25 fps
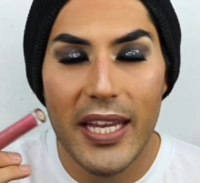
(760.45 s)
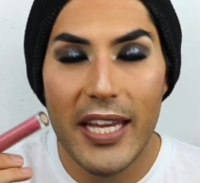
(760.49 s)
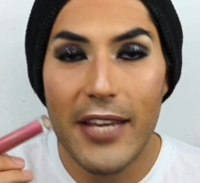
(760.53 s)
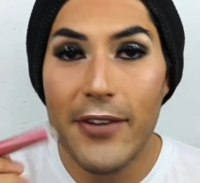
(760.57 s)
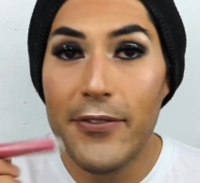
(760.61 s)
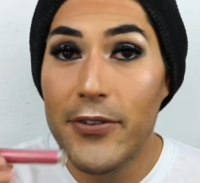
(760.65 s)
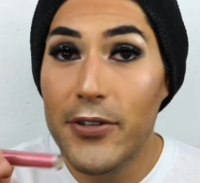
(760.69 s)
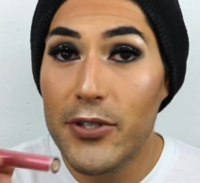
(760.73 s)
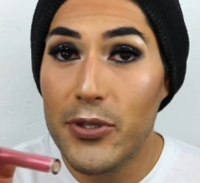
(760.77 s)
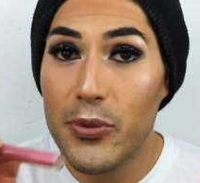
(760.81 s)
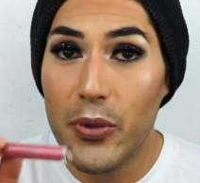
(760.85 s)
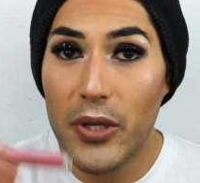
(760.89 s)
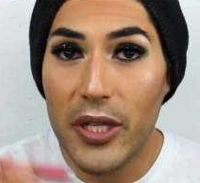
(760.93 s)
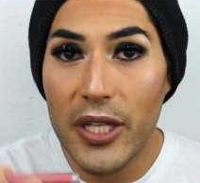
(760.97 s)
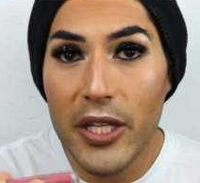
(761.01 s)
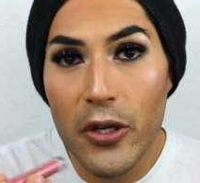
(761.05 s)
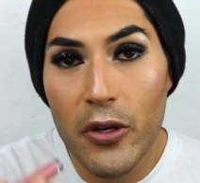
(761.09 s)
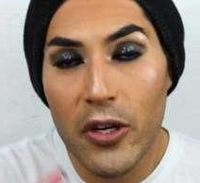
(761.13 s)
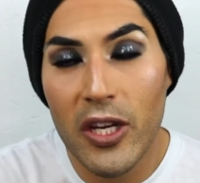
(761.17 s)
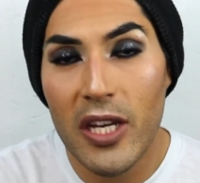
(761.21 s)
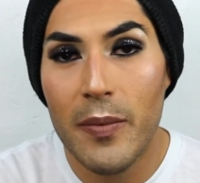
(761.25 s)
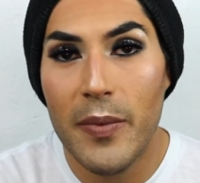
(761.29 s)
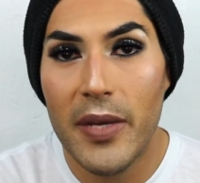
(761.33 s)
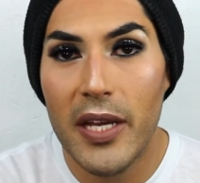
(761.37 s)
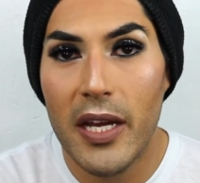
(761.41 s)
It feels really
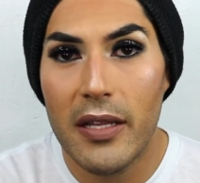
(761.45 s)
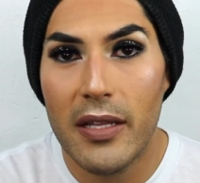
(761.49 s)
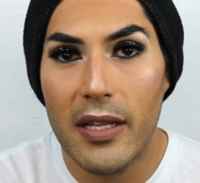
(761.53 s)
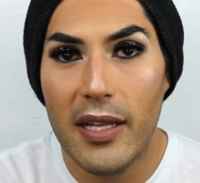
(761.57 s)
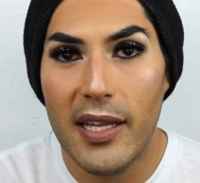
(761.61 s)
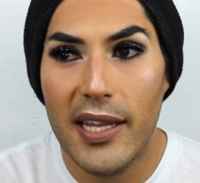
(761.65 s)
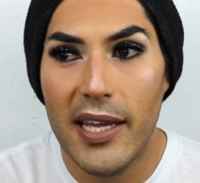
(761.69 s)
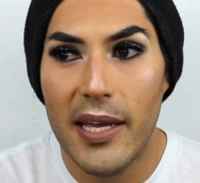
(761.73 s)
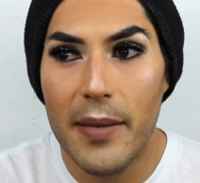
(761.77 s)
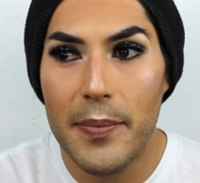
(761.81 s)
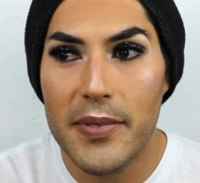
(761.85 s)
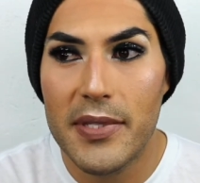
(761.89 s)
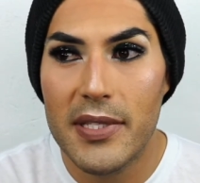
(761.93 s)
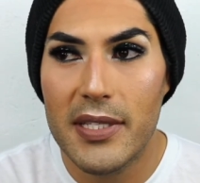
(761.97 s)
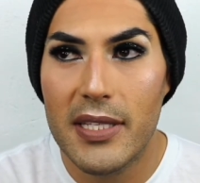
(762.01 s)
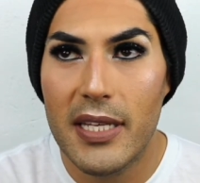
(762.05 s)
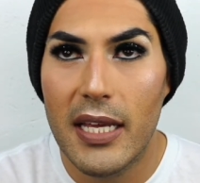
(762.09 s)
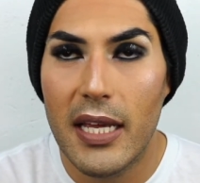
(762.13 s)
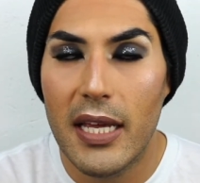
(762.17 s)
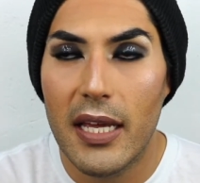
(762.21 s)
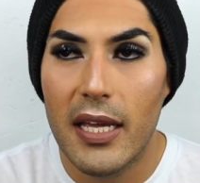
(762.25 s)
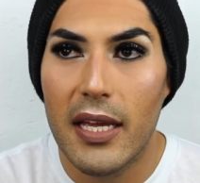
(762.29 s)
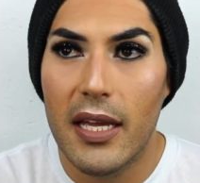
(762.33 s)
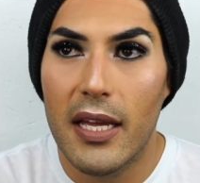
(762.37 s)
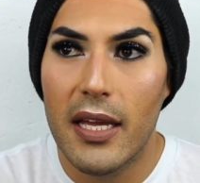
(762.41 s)
creamy on the lips.
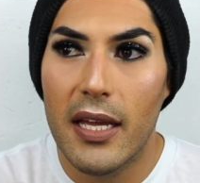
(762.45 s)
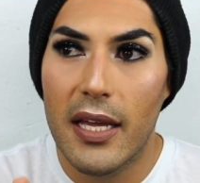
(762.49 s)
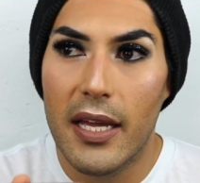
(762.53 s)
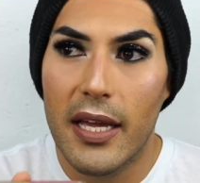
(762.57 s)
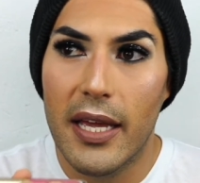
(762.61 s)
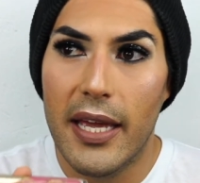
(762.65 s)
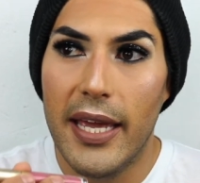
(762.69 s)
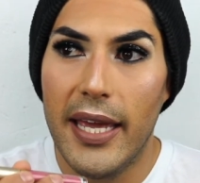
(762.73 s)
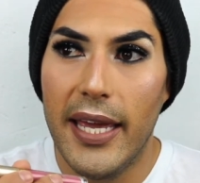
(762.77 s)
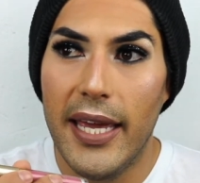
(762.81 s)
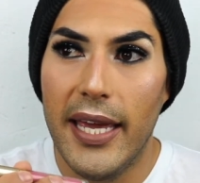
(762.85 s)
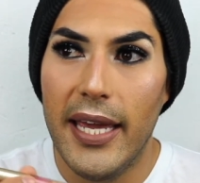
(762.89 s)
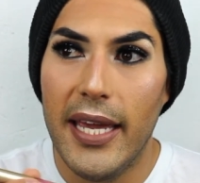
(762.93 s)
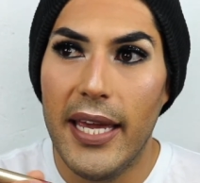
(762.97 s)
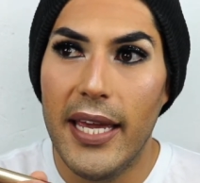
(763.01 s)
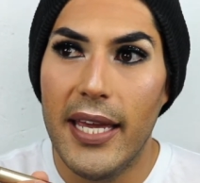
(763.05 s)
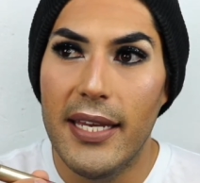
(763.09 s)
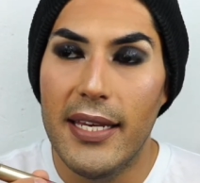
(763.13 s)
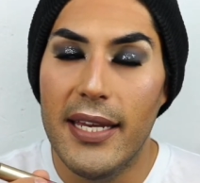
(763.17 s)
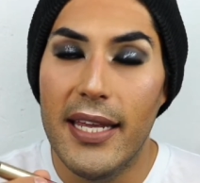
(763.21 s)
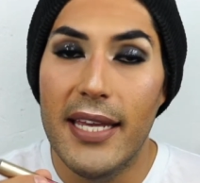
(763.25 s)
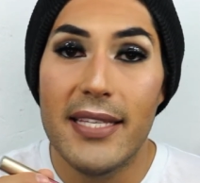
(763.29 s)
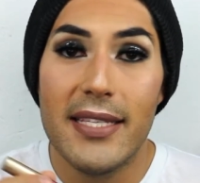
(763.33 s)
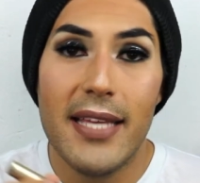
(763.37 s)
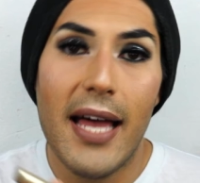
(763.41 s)

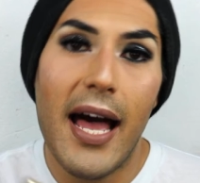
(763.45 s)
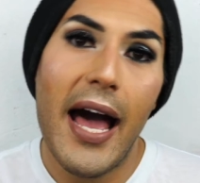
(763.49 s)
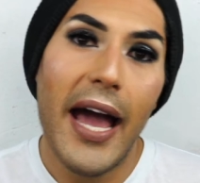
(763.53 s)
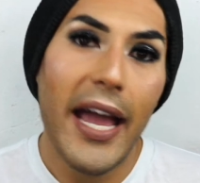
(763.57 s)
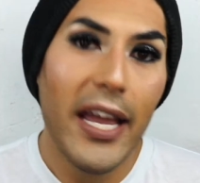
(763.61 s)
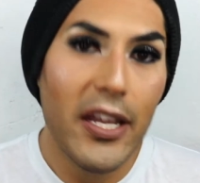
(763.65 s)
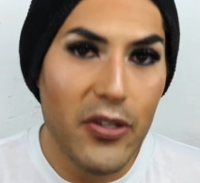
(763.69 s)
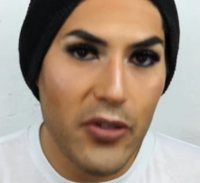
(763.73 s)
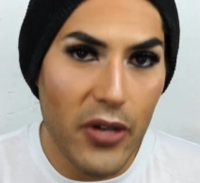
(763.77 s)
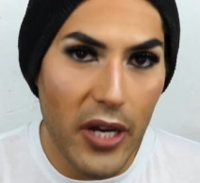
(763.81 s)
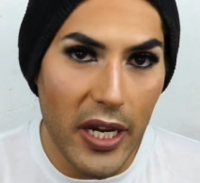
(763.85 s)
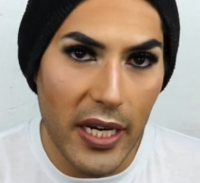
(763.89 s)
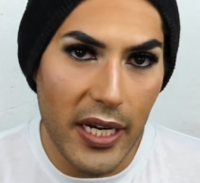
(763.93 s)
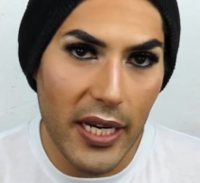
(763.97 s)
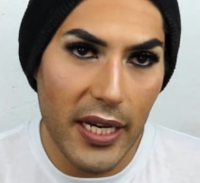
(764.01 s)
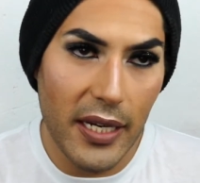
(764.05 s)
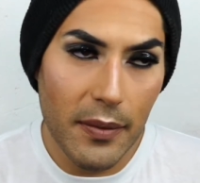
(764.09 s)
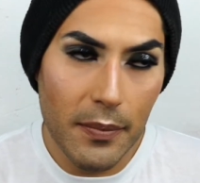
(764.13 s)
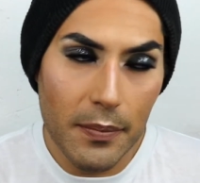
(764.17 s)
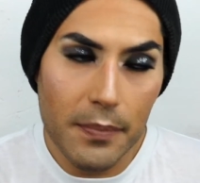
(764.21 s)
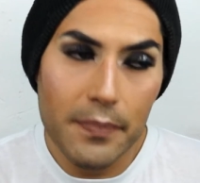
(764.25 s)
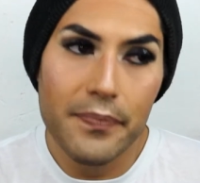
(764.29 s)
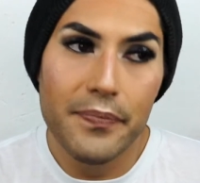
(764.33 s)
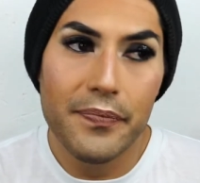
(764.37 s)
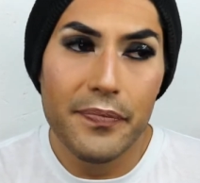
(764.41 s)
It is hydrating.